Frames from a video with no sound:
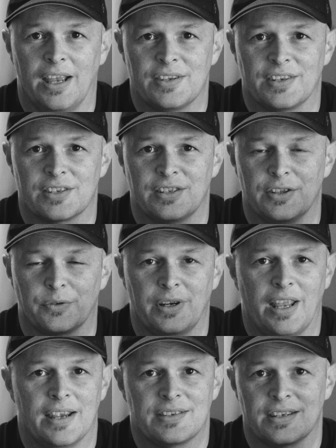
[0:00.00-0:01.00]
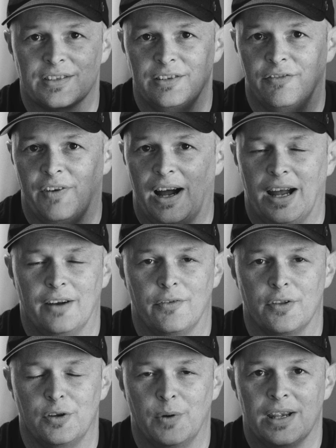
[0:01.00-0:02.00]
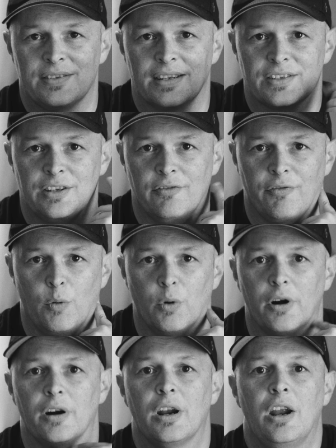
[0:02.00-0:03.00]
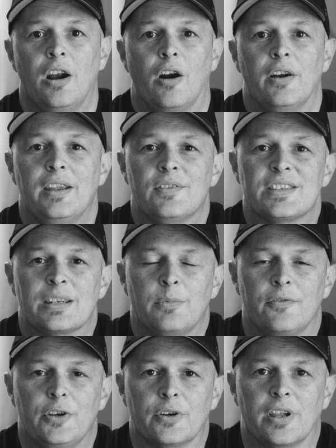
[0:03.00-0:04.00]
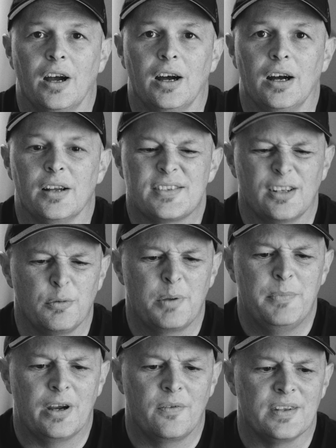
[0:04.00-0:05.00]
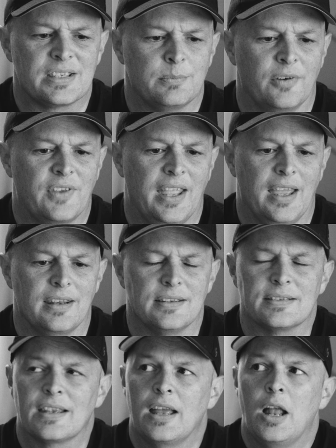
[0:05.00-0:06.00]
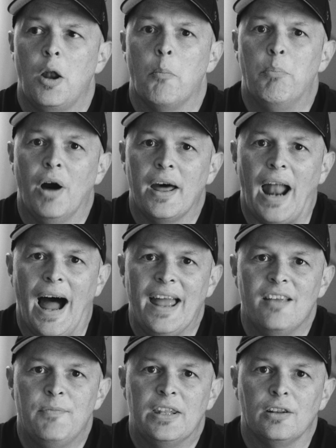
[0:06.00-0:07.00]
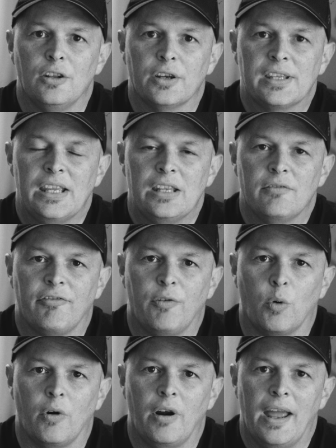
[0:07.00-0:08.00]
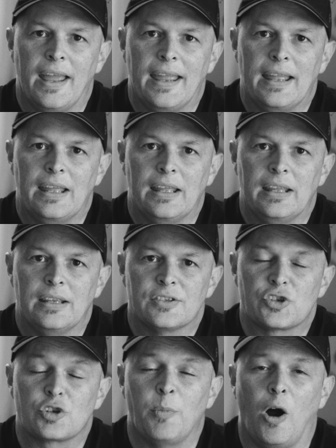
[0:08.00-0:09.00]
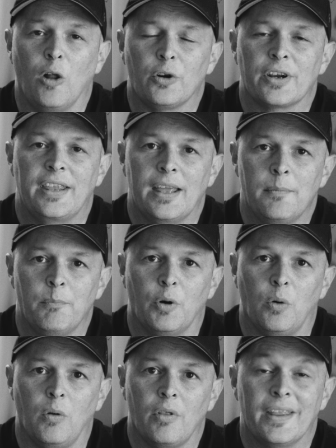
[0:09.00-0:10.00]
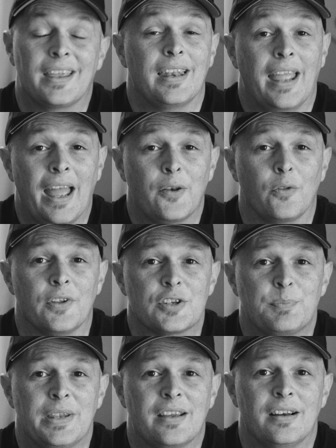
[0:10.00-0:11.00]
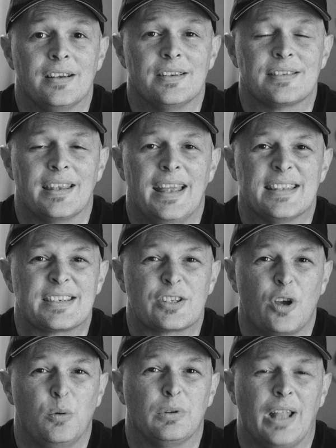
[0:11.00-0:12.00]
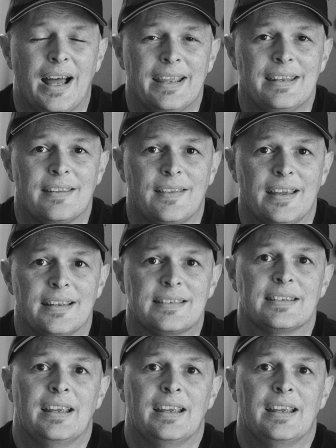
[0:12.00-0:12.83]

A63, A65, or the new A64, or even some of your, it's a little bit bigger than some of Canon's. But I had been looking for a smaller gimbal that can handle this because it's so light that